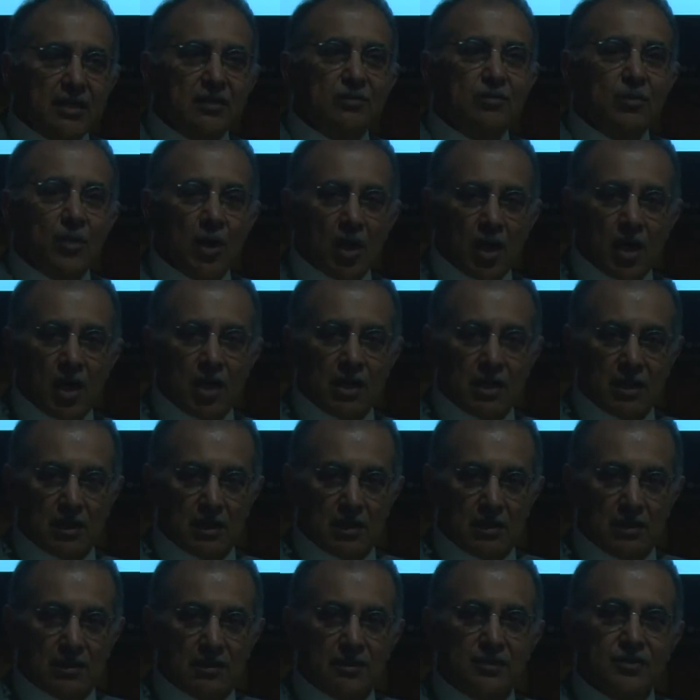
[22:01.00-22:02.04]
a
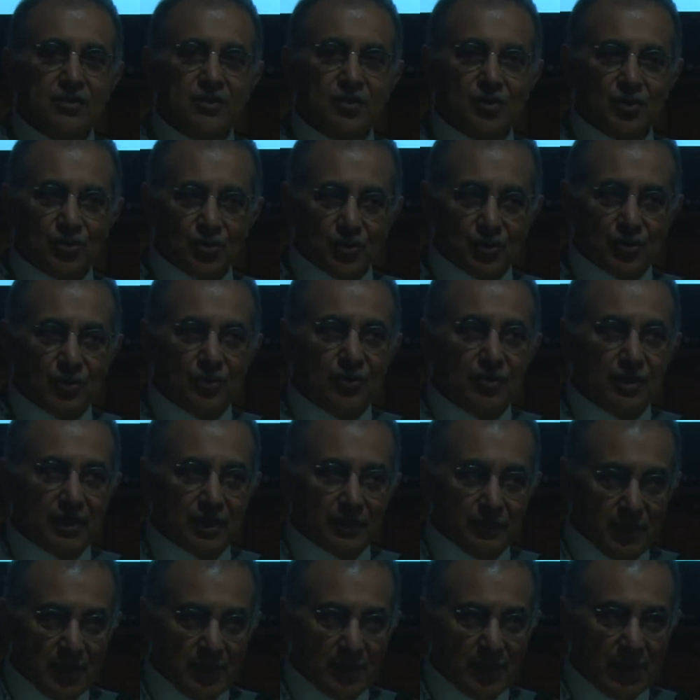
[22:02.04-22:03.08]
model to
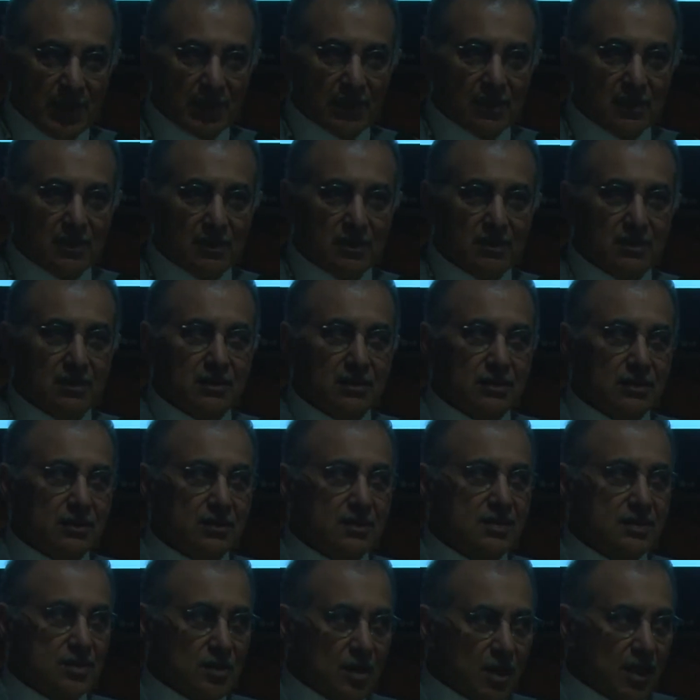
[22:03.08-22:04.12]
mimic.
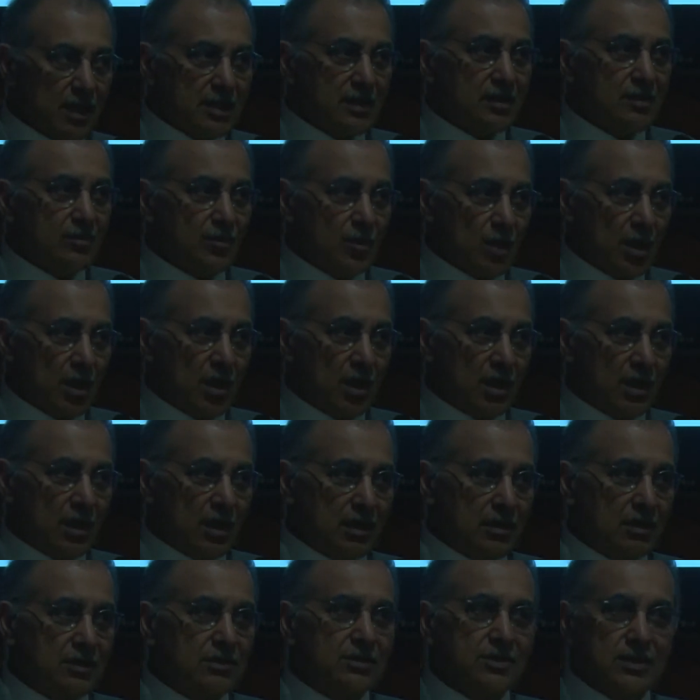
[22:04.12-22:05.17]
It's not a
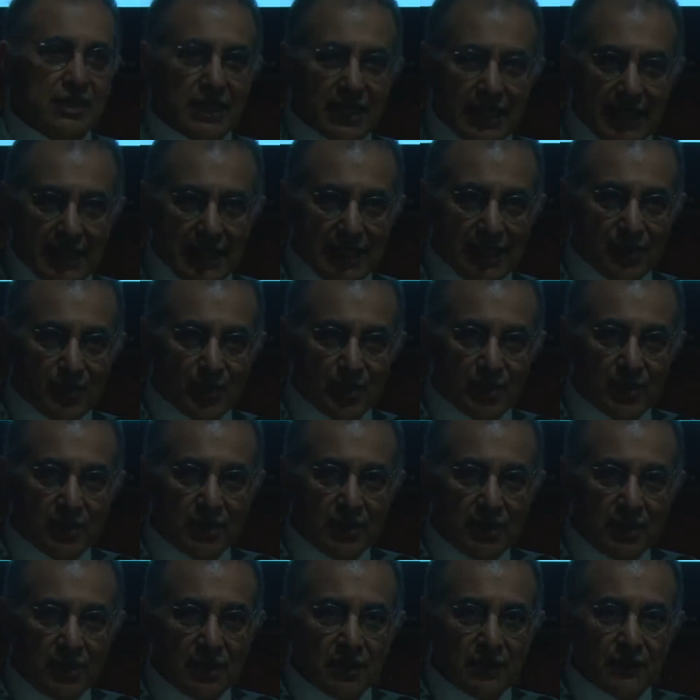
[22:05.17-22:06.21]
model to ape
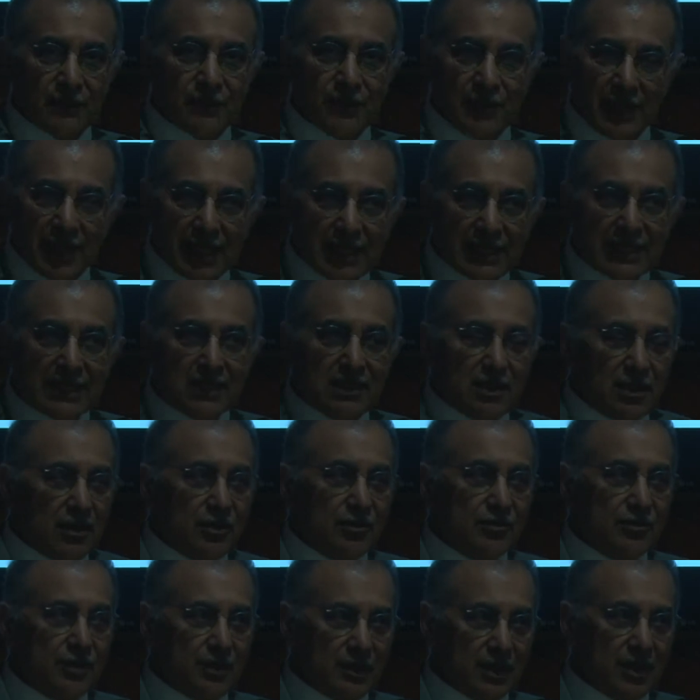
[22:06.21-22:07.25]
for any
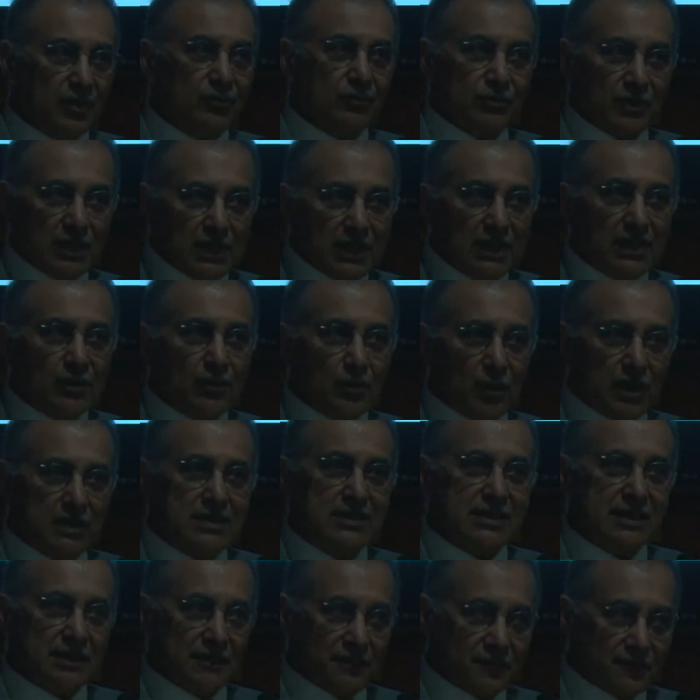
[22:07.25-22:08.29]
country that really
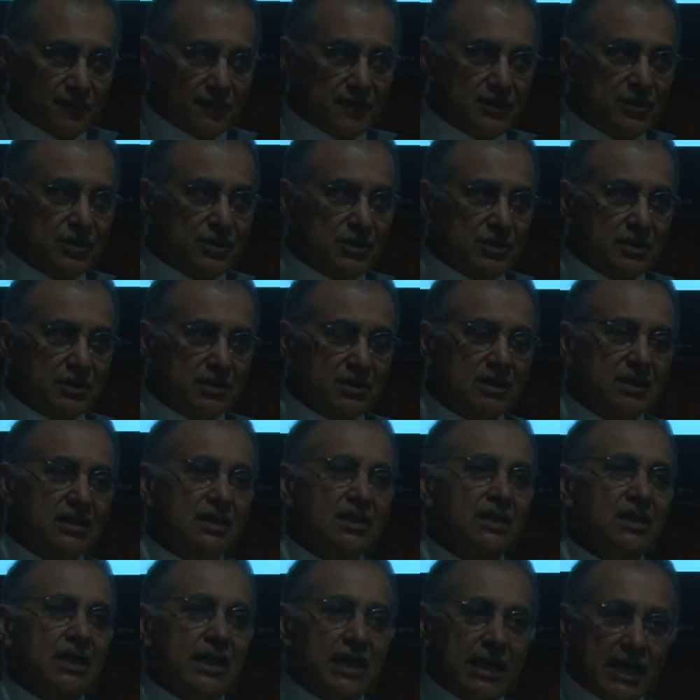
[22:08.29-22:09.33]
wants an efficient,
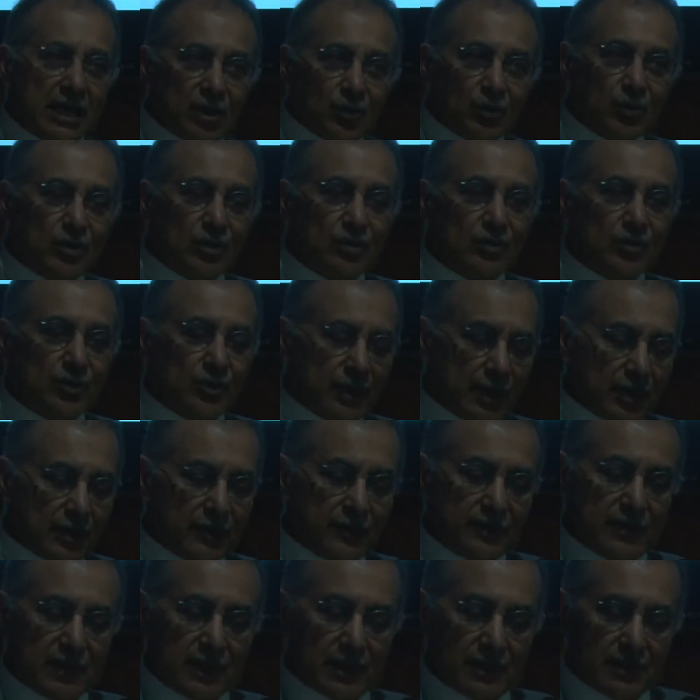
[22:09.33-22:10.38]
equitable
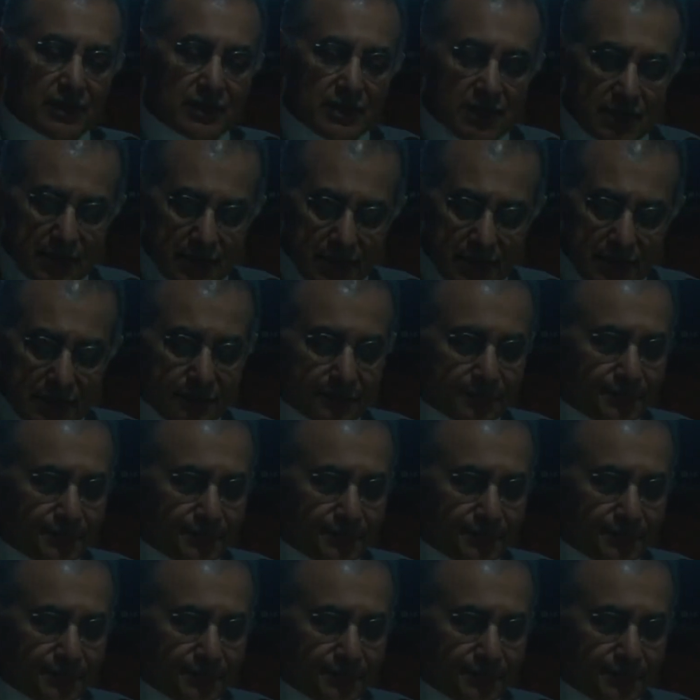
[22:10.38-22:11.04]
healthcare system.